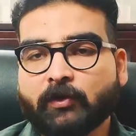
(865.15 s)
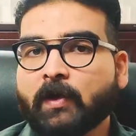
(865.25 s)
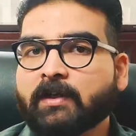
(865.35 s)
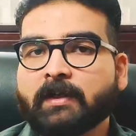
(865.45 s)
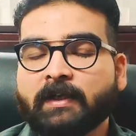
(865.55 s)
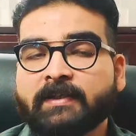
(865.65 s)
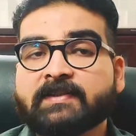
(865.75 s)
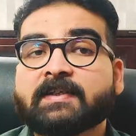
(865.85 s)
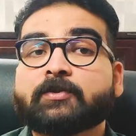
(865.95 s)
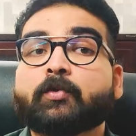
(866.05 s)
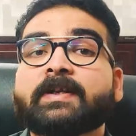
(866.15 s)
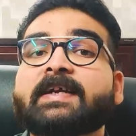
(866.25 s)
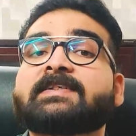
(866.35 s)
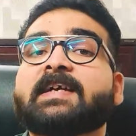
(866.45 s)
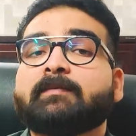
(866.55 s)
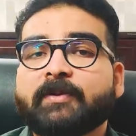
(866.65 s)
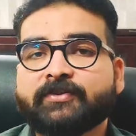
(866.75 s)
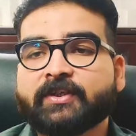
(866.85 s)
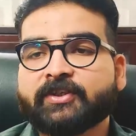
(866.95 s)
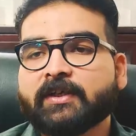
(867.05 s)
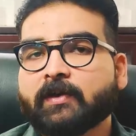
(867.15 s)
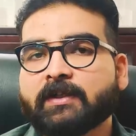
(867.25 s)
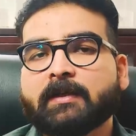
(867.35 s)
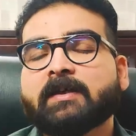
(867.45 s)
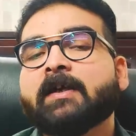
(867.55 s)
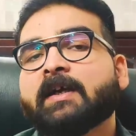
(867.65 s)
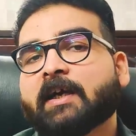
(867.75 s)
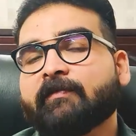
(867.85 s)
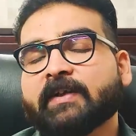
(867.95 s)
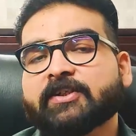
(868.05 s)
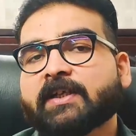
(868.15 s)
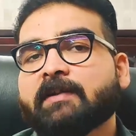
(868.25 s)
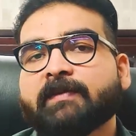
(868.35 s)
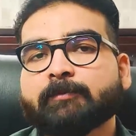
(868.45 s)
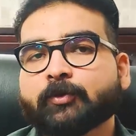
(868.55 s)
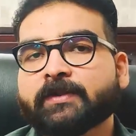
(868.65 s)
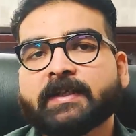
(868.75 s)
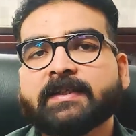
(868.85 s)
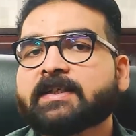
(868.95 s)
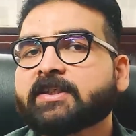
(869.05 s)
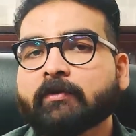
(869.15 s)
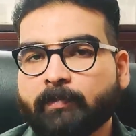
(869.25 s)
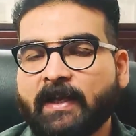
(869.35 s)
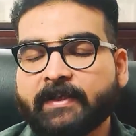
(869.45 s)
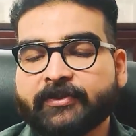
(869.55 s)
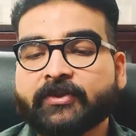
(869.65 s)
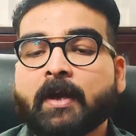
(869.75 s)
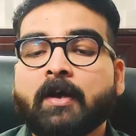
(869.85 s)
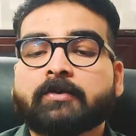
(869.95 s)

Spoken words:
not it is a zodiac sign based dasha, not the conventional Vimshottari dasha of planets.